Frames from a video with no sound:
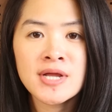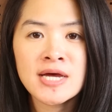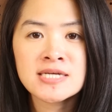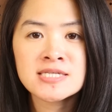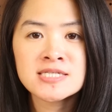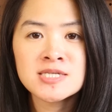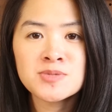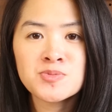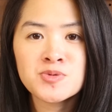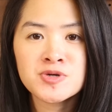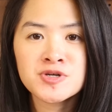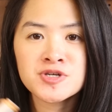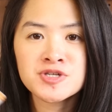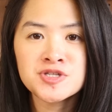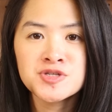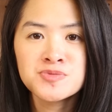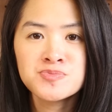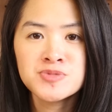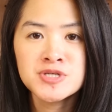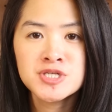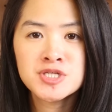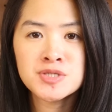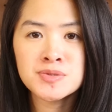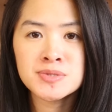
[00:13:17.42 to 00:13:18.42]
next up, we're going to
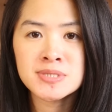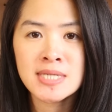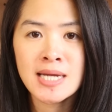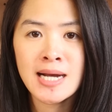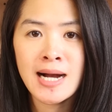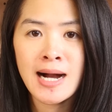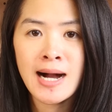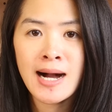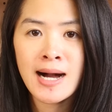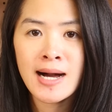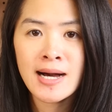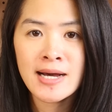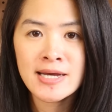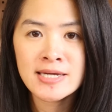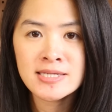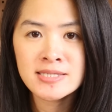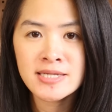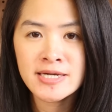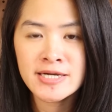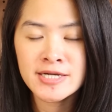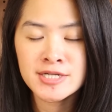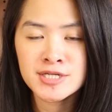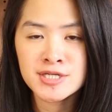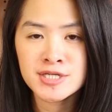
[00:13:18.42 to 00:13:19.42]
be using a
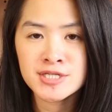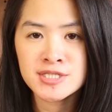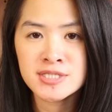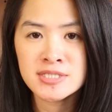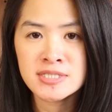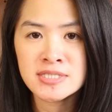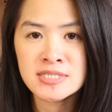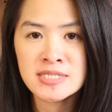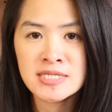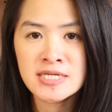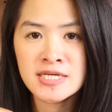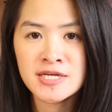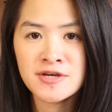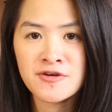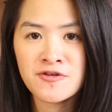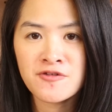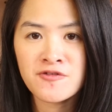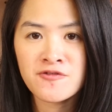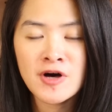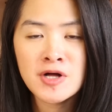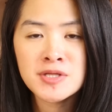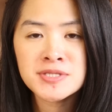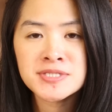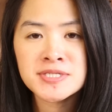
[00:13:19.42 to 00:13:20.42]
highlighter to see
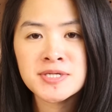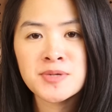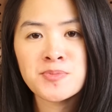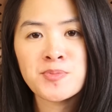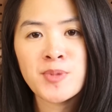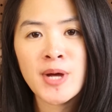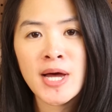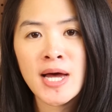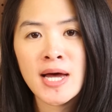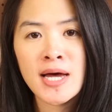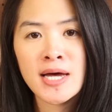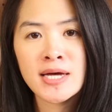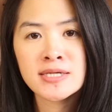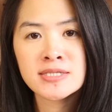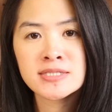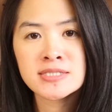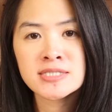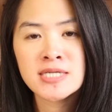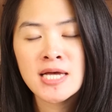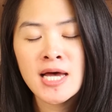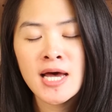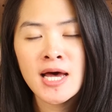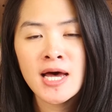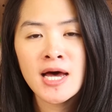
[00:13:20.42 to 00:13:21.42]
if felt tip
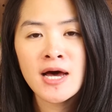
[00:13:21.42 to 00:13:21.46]
pens